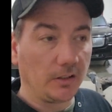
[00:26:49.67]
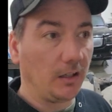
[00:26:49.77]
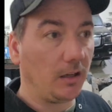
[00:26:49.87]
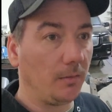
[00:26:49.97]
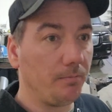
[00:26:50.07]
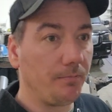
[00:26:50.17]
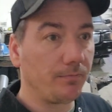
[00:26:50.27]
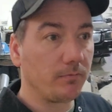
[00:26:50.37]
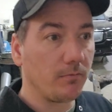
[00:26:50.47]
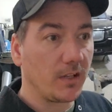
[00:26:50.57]
Um,
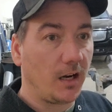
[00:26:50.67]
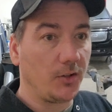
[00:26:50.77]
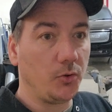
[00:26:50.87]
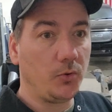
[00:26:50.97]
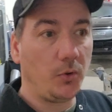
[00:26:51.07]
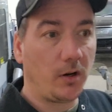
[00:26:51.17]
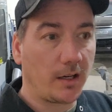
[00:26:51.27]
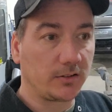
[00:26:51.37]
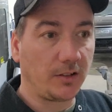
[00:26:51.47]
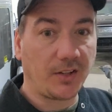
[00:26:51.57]
I do do a lot
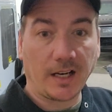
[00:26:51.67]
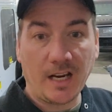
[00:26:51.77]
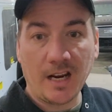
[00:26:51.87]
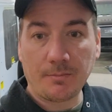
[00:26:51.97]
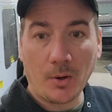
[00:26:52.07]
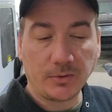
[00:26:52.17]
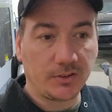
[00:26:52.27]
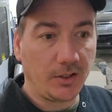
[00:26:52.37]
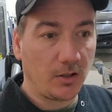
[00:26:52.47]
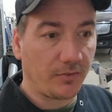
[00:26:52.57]
of stuff that I can't
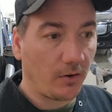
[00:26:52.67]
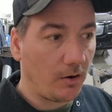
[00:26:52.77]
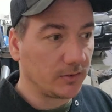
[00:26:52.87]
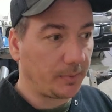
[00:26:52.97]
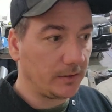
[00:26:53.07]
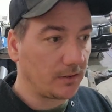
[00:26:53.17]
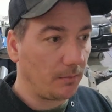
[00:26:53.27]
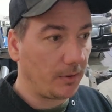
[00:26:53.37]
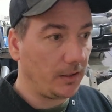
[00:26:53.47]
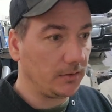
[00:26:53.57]
post here for aerospace
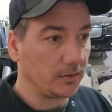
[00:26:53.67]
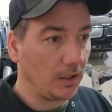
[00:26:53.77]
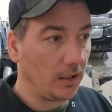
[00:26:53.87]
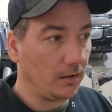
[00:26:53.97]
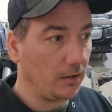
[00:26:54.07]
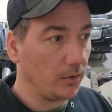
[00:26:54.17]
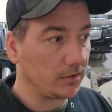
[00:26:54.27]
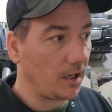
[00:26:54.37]
companies and the U.S.